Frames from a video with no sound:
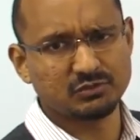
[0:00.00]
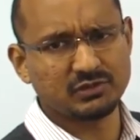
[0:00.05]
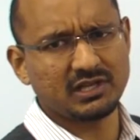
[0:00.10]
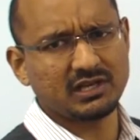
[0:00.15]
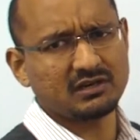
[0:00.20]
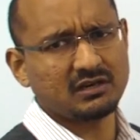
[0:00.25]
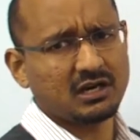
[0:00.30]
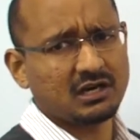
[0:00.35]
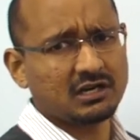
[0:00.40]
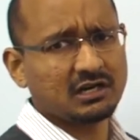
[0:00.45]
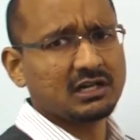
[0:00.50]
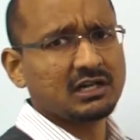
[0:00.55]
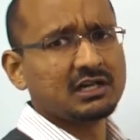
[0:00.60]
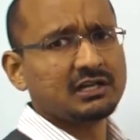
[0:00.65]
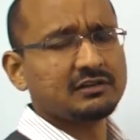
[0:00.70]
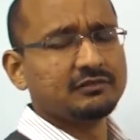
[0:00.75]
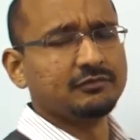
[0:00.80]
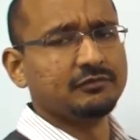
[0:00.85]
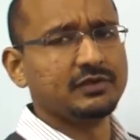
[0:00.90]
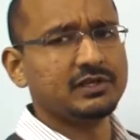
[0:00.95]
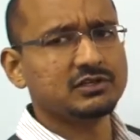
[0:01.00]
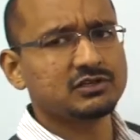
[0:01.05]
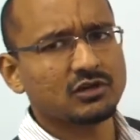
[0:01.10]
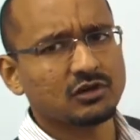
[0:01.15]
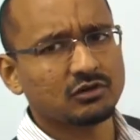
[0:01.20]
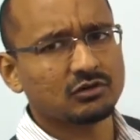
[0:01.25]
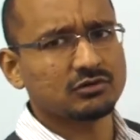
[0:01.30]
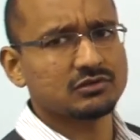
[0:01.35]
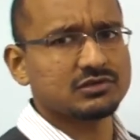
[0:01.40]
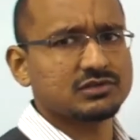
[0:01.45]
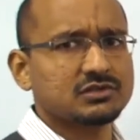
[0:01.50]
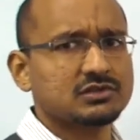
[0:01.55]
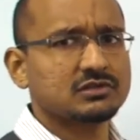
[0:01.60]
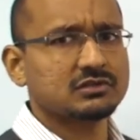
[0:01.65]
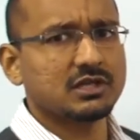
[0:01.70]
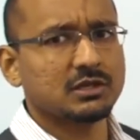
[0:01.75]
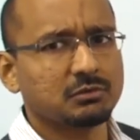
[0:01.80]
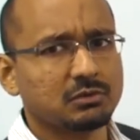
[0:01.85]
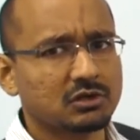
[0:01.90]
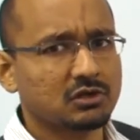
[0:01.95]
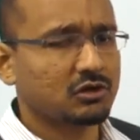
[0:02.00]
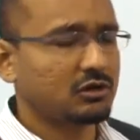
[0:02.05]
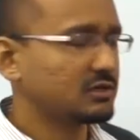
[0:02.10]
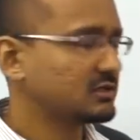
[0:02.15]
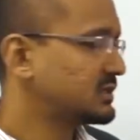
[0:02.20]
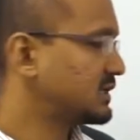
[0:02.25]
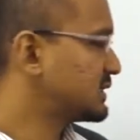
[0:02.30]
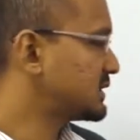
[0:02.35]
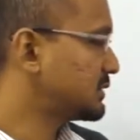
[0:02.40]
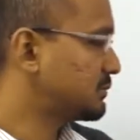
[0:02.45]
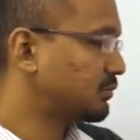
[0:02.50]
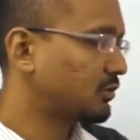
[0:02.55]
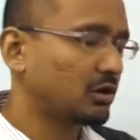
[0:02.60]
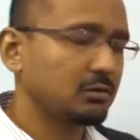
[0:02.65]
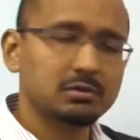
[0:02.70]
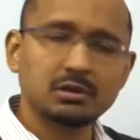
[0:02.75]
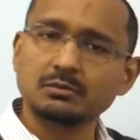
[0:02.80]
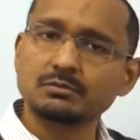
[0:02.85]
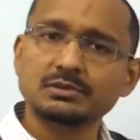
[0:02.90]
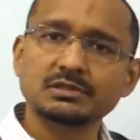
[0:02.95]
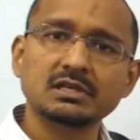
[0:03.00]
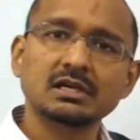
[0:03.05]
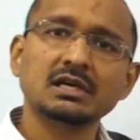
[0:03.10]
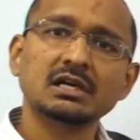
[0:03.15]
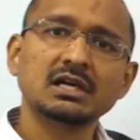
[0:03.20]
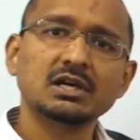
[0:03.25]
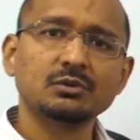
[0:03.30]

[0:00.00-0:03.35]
There are vetoes that will cause us problems.